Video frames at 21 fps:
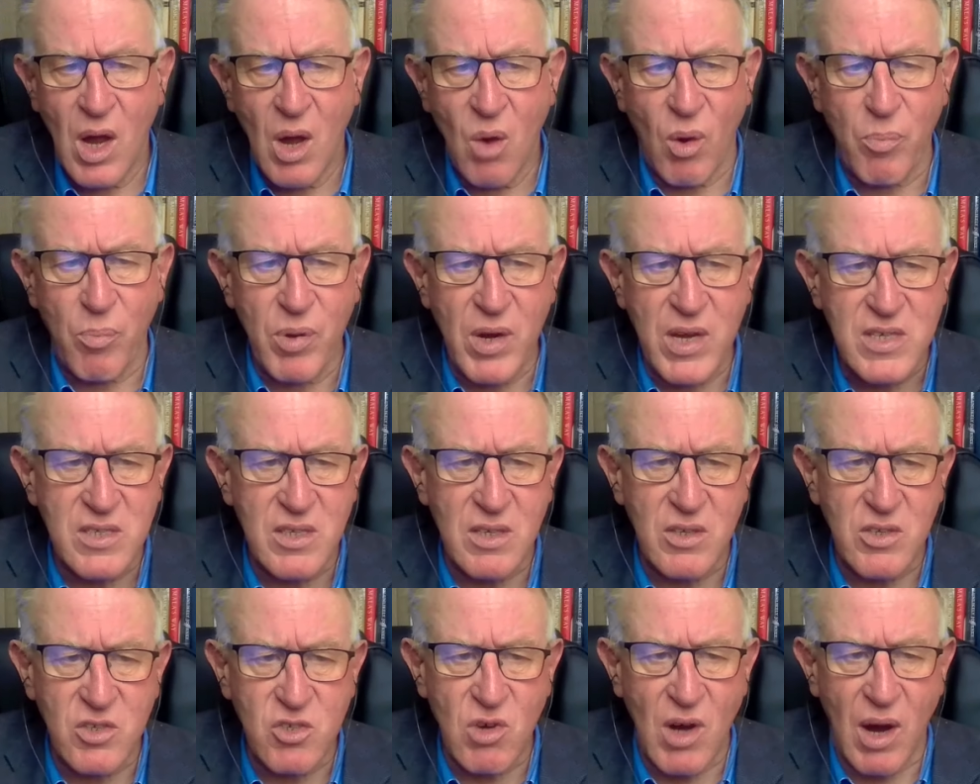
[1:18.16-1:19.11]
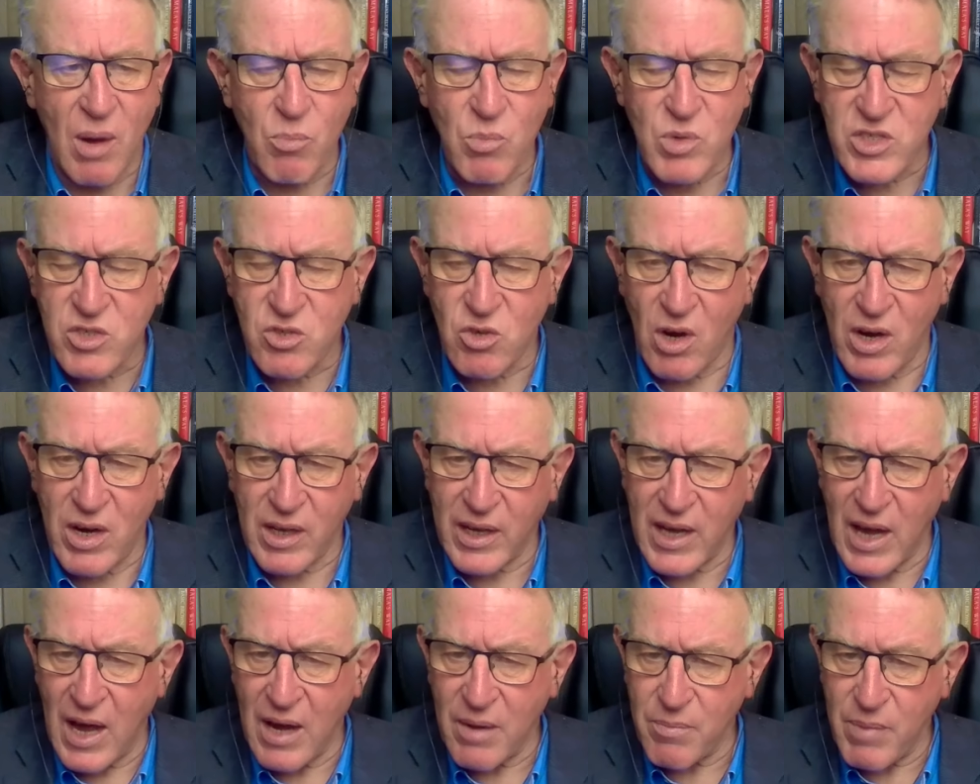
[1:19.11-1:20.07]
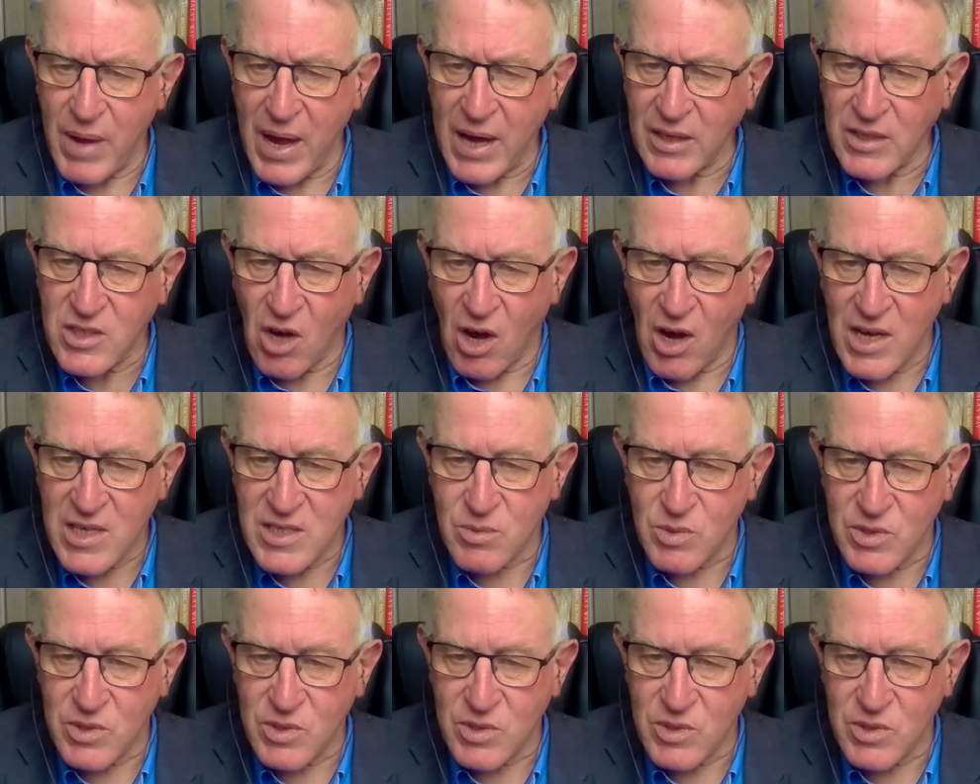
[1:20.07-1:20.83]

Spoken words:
President Trump was trying to cut back ties with